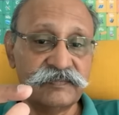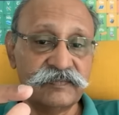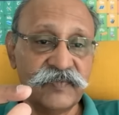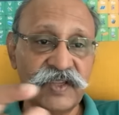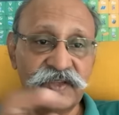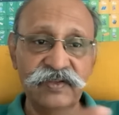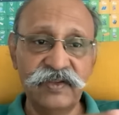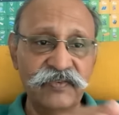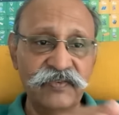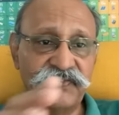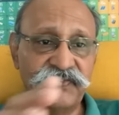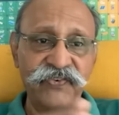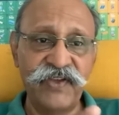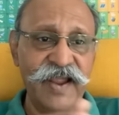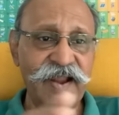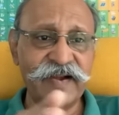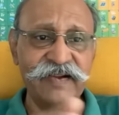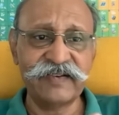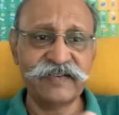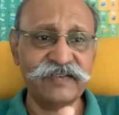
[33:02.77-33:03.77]
These are
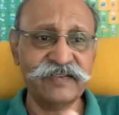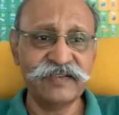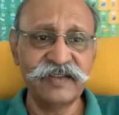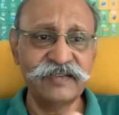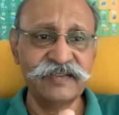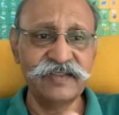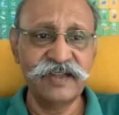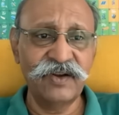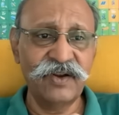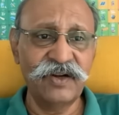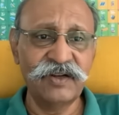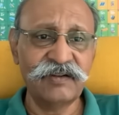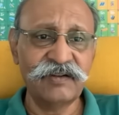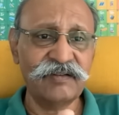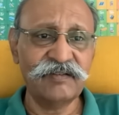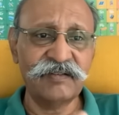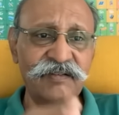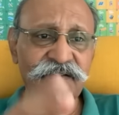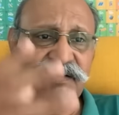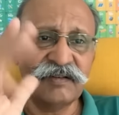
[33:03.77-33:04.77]
facts. These are not.
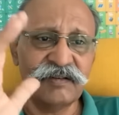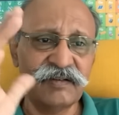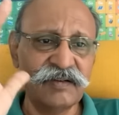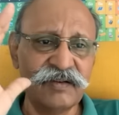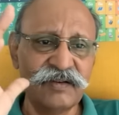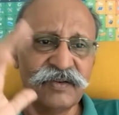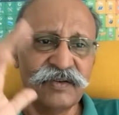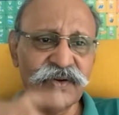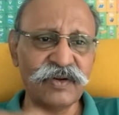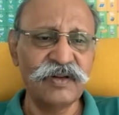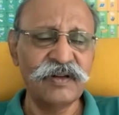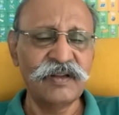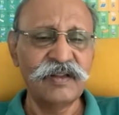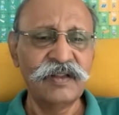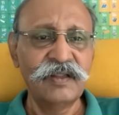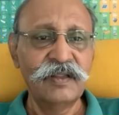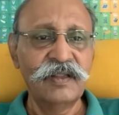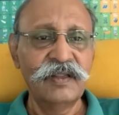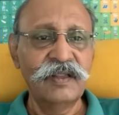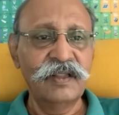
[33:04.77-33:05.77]

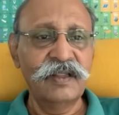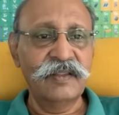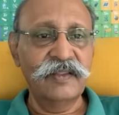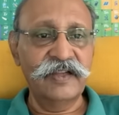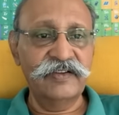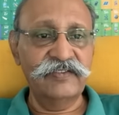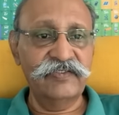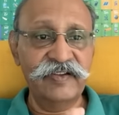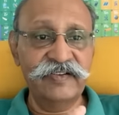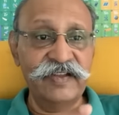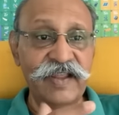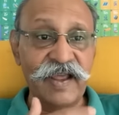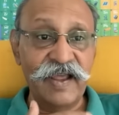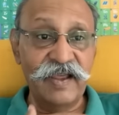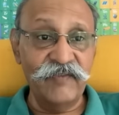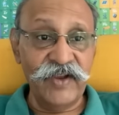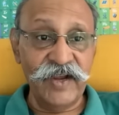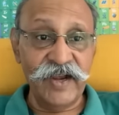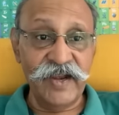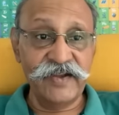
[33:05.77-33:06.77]
That's why I say,
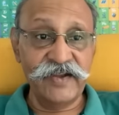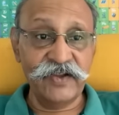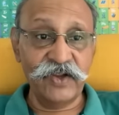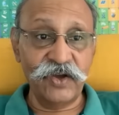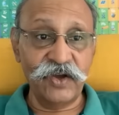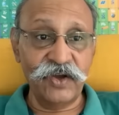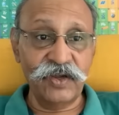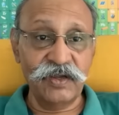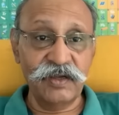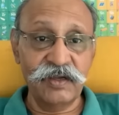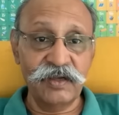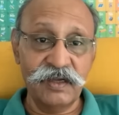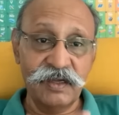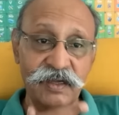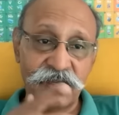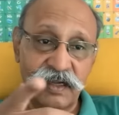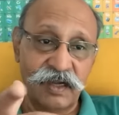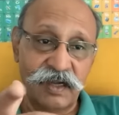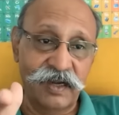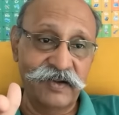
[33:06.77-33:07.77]
when I talk,
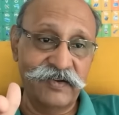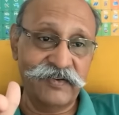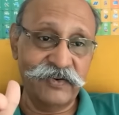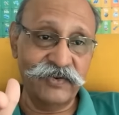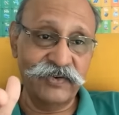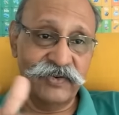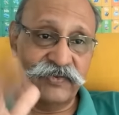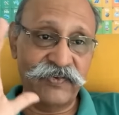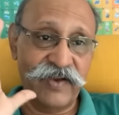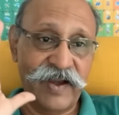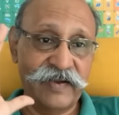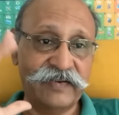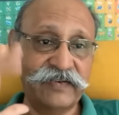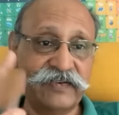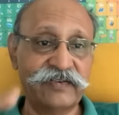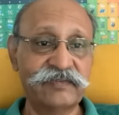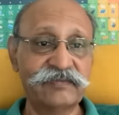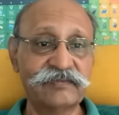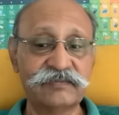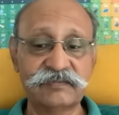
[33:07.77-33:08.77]
I'll show you
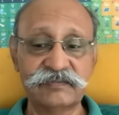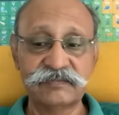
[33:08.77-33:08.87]
facts.